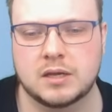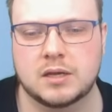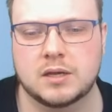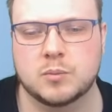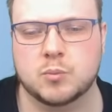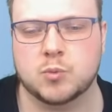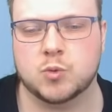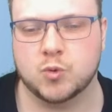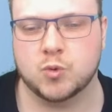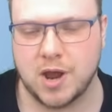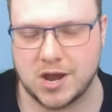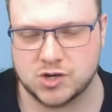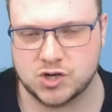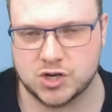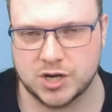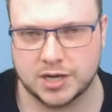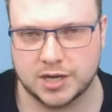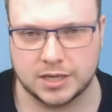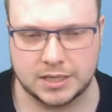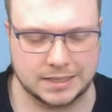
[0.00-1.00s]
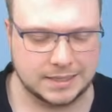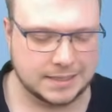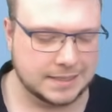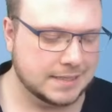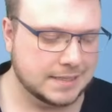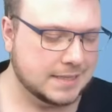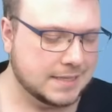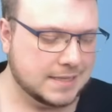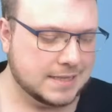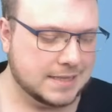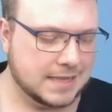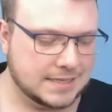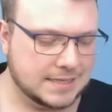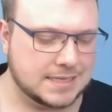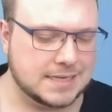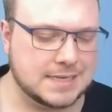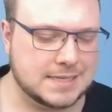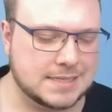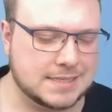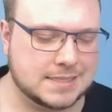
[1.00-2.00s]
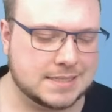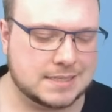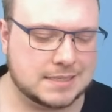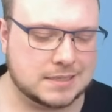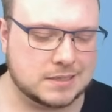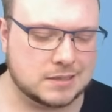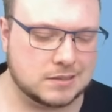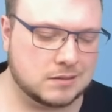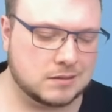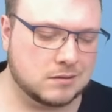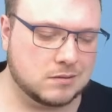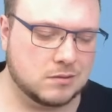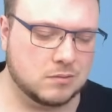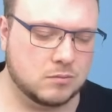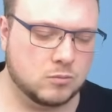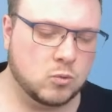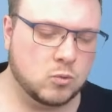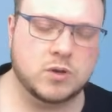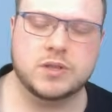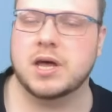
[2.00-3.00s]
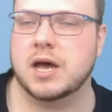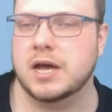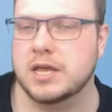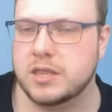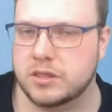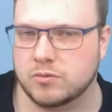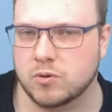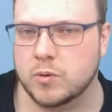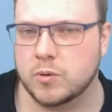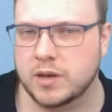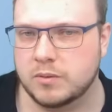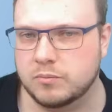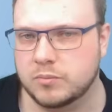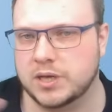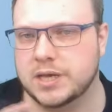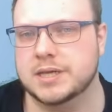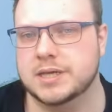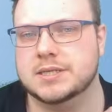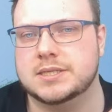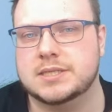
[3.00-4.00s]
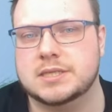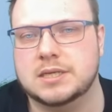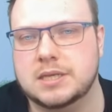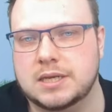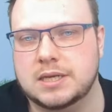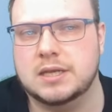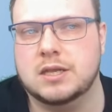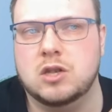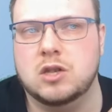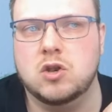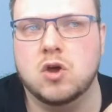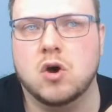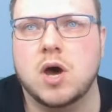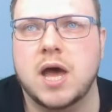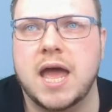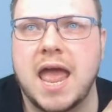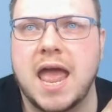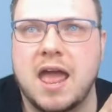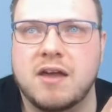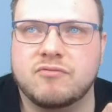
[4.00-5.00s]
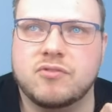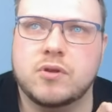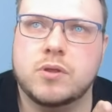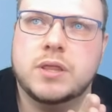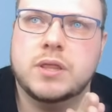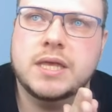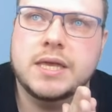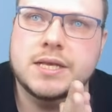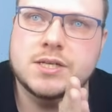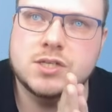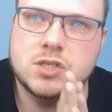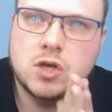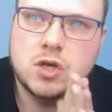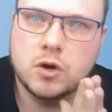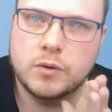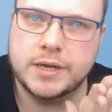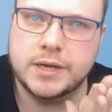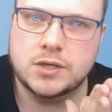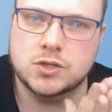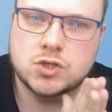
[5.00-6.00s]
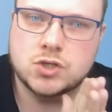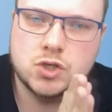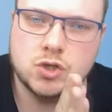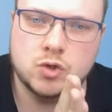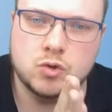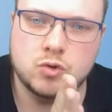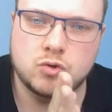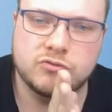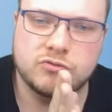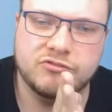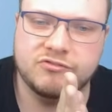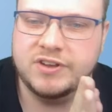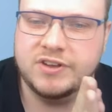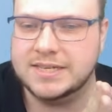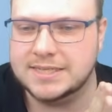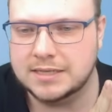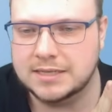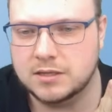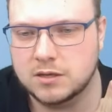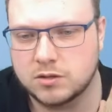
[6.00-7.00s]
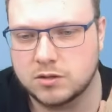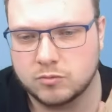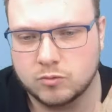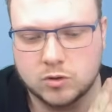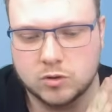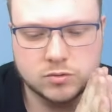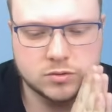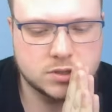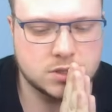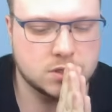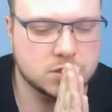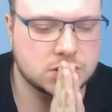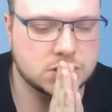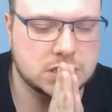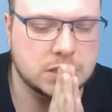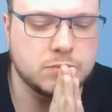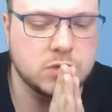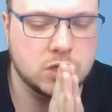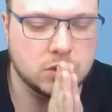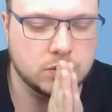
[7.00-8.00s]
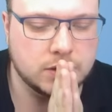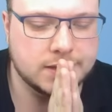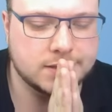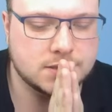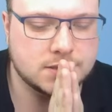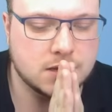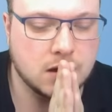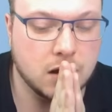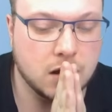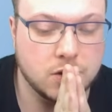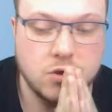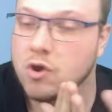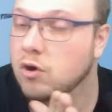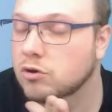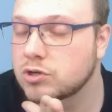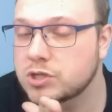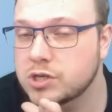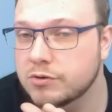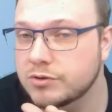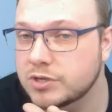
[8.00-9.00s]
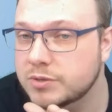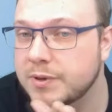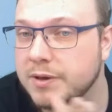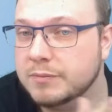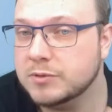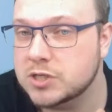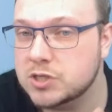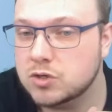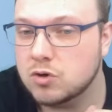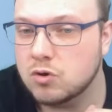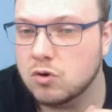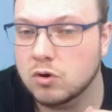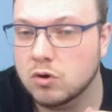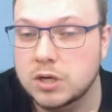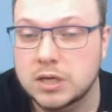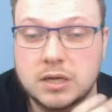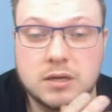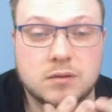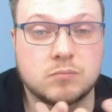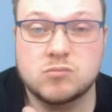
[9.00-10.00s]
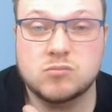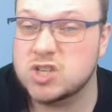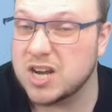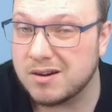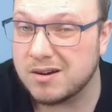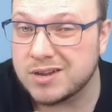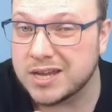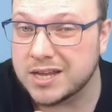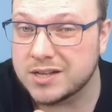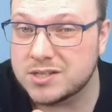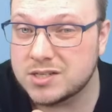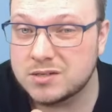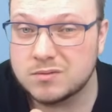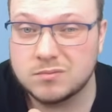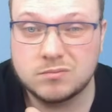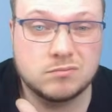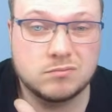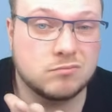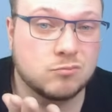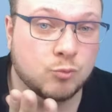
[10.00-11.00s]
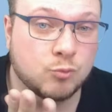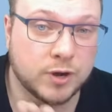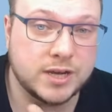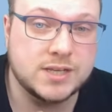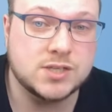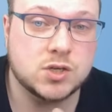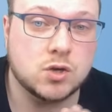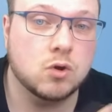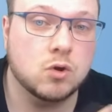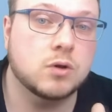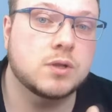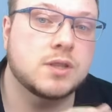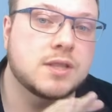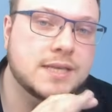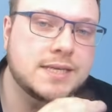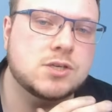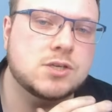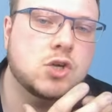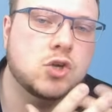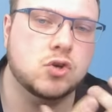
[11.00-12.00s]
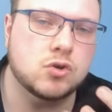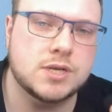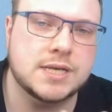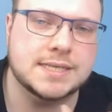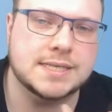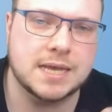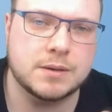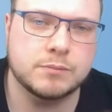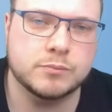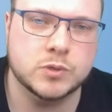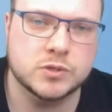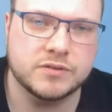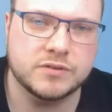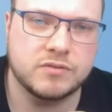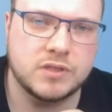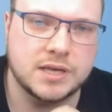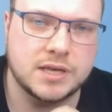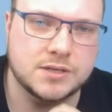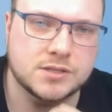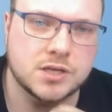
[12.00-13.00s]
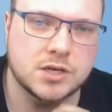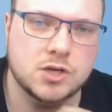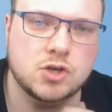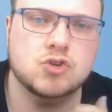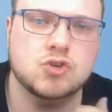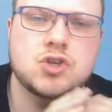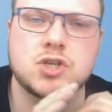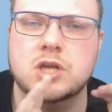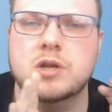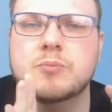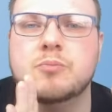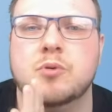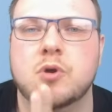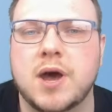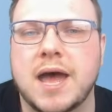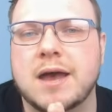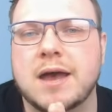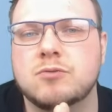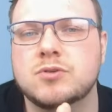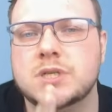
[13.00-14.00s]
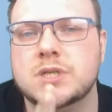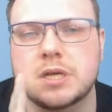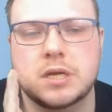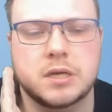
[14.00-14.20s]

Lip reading: Pressure. This is one that I threw in because not everything is going to fit in the other roles. Some units are not going to be able to score. Chariots, Razorgore, these are good examples of things that you're just going to put out,